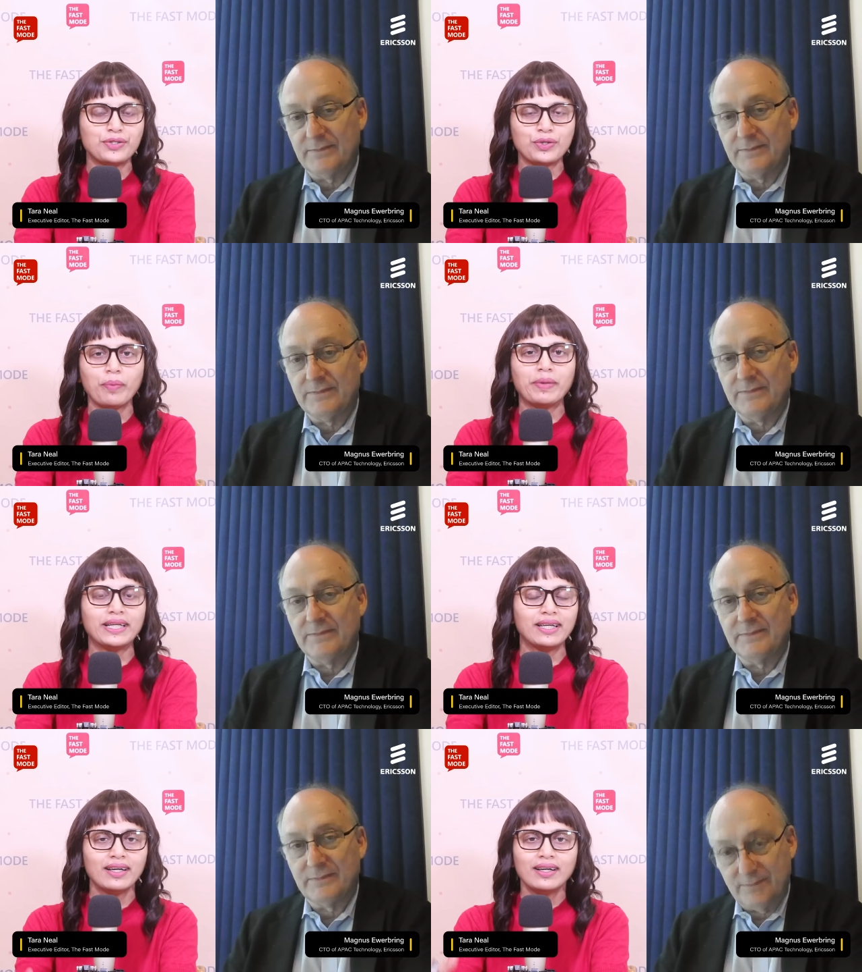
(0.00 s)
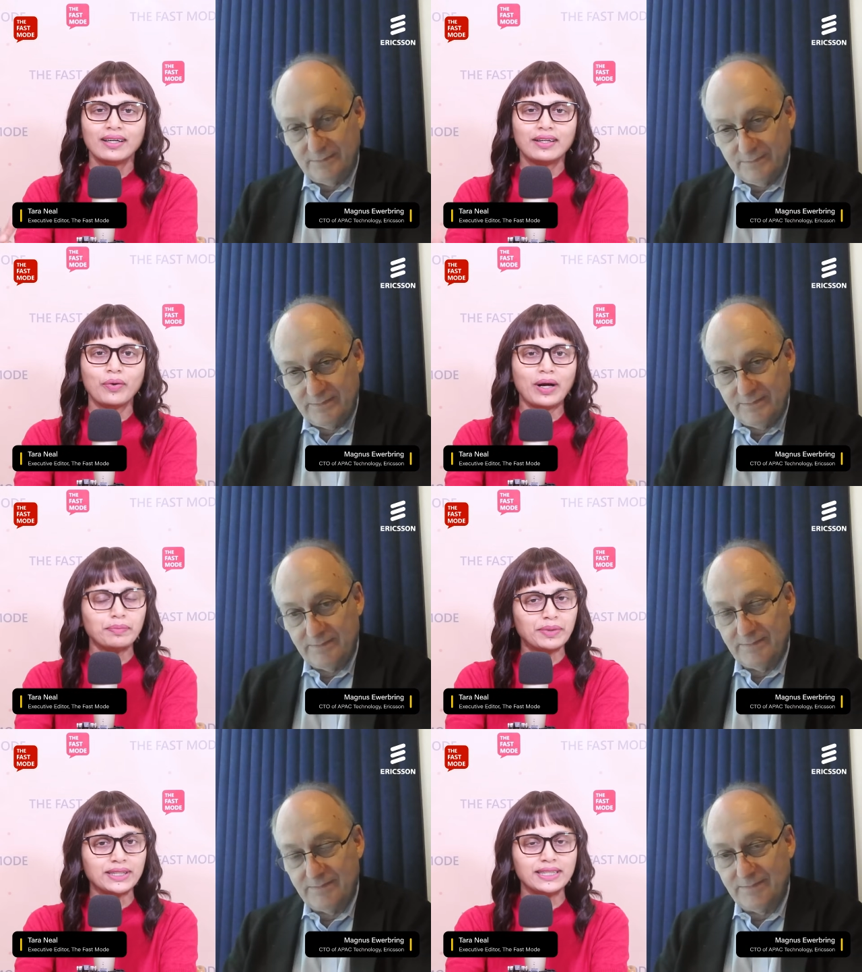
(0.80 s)
Speaker 1: so many, you know,
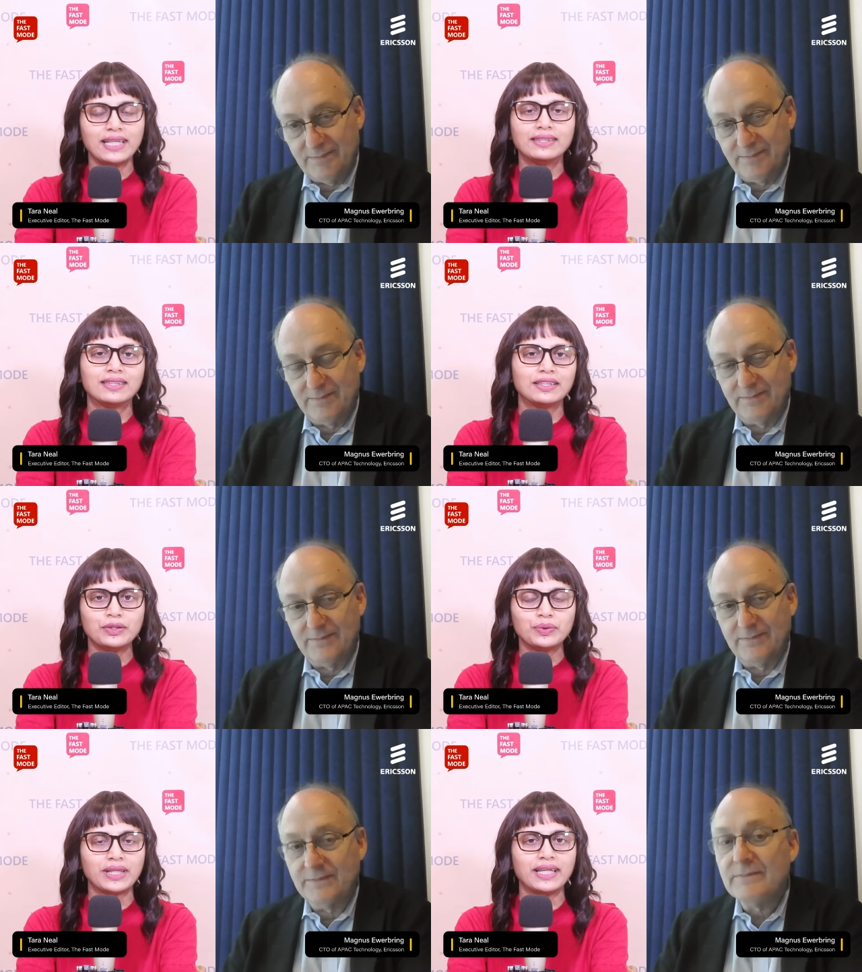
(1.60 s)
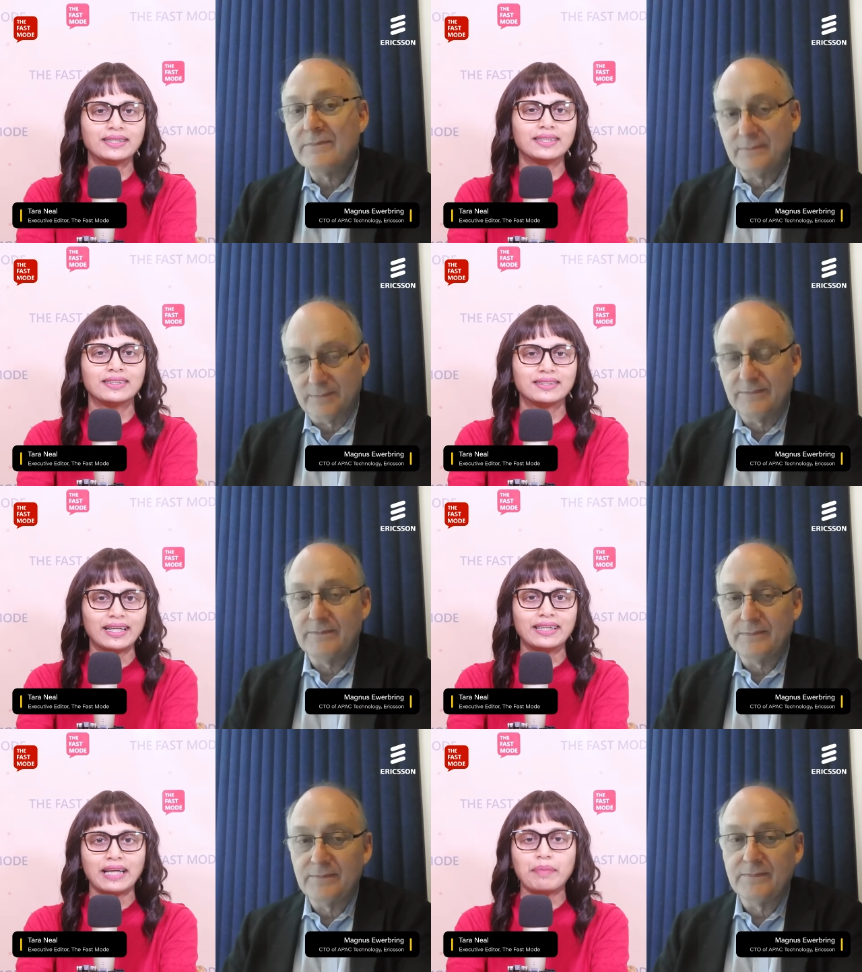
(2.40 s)
unprecedented use cases
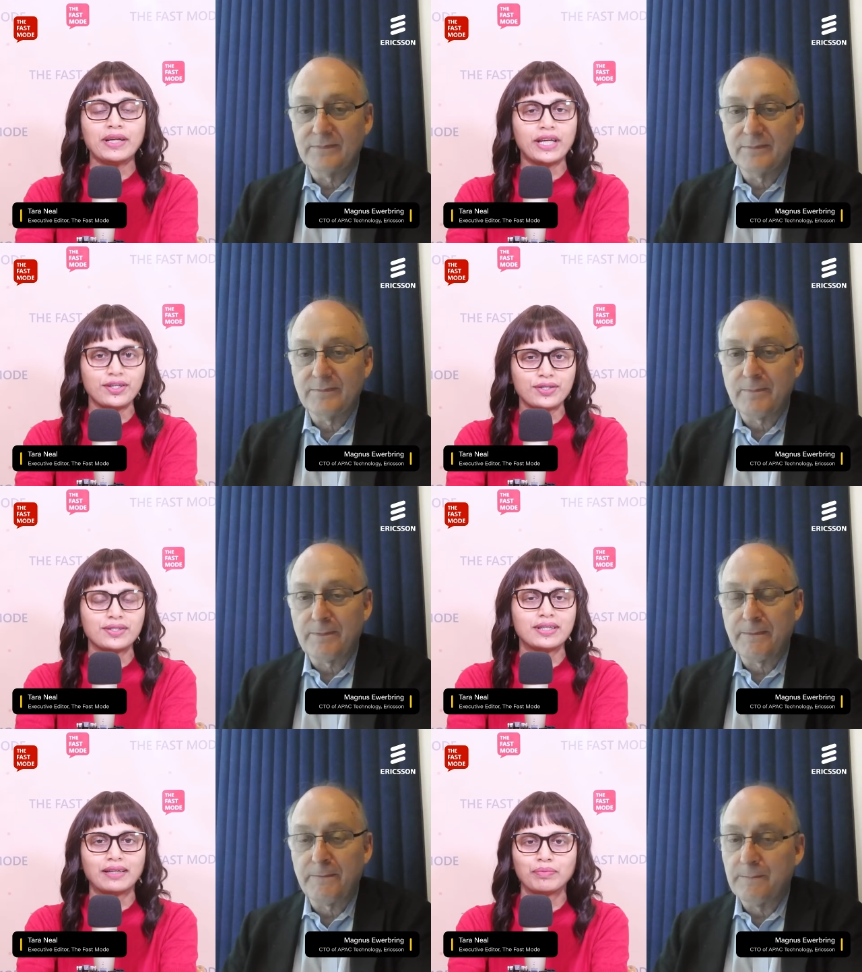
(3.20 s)
and applications that